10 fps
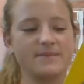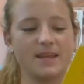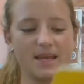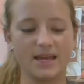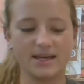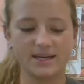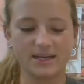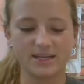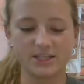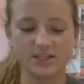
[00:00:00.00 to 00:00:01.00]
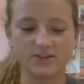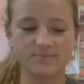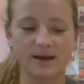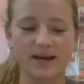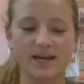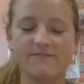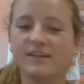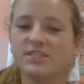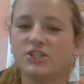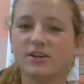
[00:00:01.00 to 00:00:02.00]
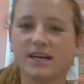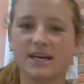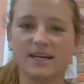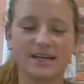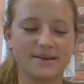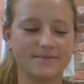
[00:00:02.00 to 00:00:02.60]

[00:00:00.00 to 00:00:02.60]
Annie. She goes by Adventure Annie.